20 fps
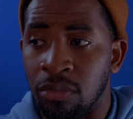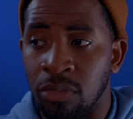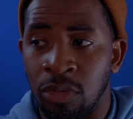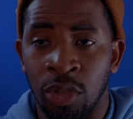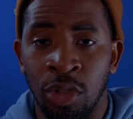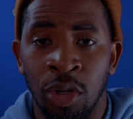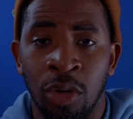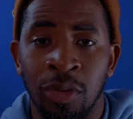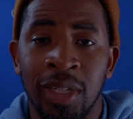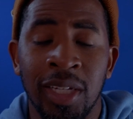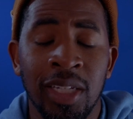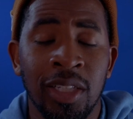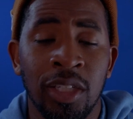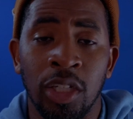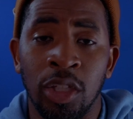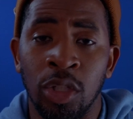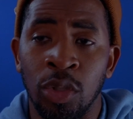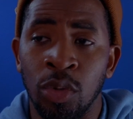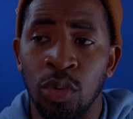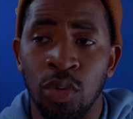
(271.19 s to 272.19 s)
You don't need to
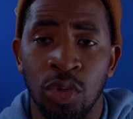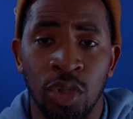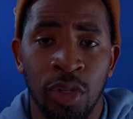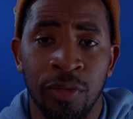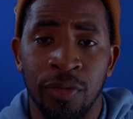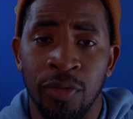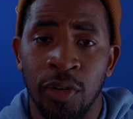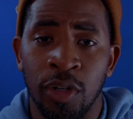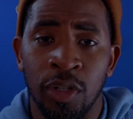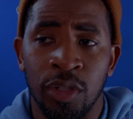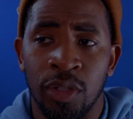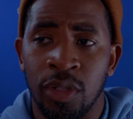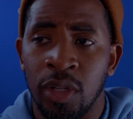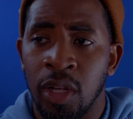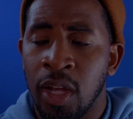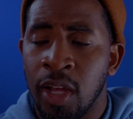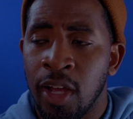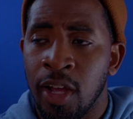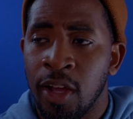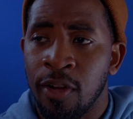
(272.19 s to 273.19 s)
lose your first
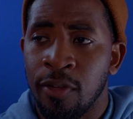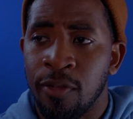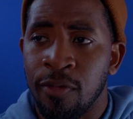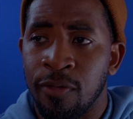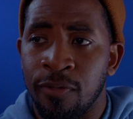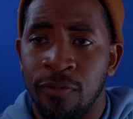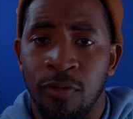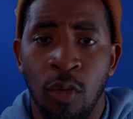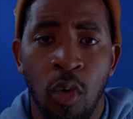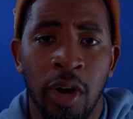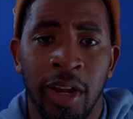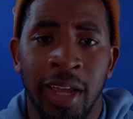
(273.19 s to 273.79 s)
4